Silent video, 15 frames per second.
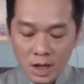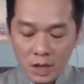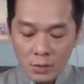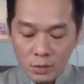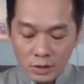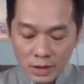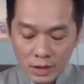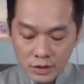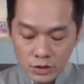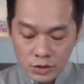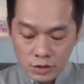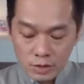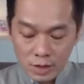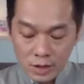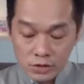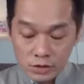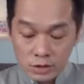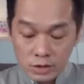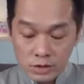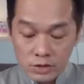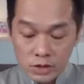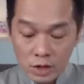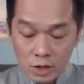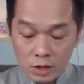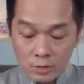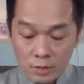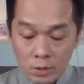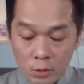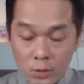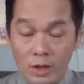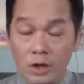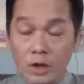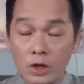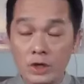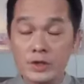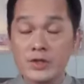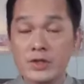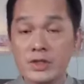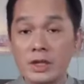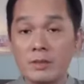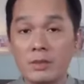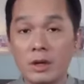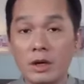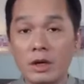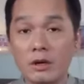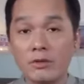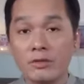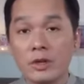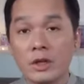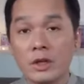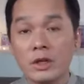I would like to actually talk about what are some of